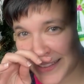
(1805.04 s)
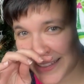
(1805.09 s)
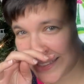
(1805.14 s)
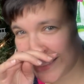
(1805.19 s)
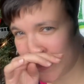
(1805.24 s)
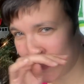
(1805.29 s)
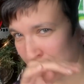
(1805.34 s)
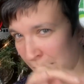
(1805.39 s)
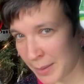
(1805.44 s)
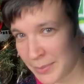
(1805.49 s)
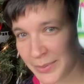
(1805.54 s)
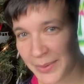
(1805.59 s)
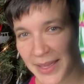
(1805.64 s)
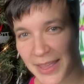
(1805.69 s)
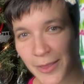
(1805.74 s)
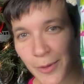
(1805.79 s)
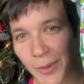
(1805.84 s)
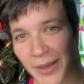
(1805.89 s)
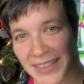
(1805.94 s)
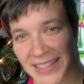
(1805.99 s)
this is probably
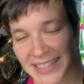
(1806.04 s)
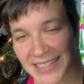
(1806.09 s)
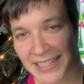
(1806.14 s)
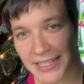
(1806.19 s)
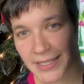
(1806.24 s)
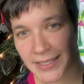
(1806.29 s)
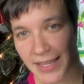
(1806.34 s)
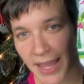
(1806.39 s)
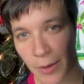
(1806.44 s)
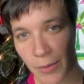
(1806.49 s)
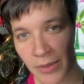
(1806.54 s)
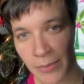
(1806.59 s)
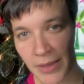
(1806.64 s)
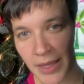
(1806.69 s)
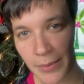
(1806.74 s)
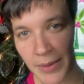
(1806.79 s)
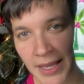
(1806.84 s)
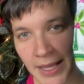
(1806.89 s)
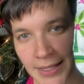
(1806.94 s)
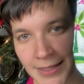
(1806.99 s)
the one that's gonna stay with
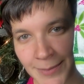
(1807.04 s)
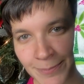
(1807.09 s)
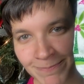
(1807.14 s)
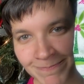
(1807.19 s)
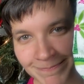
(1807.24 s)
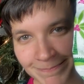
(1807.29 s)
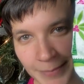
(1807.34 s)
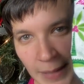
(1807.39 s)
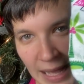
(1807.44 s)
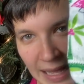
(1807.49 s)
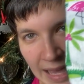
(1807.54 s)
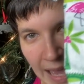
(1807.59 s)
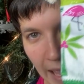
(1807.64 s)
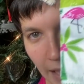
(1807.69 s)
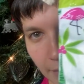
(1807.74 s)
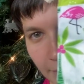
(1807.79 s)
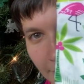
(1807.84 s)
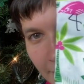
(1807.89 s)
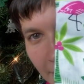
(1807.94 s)
me because I can't.